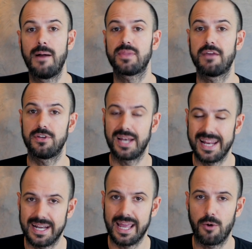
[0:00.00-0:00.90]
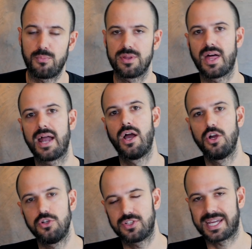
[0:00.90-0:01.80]
if you need any help with that,
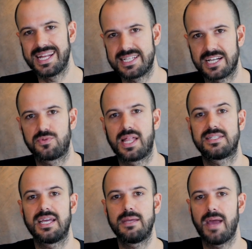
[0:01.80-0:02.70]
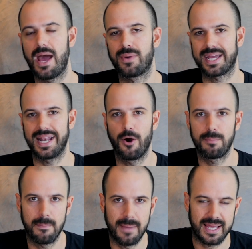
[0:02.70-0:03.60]
you should get in touch with our team and we can
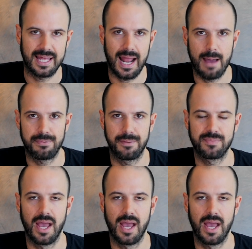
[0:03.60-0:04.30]
help make that happen.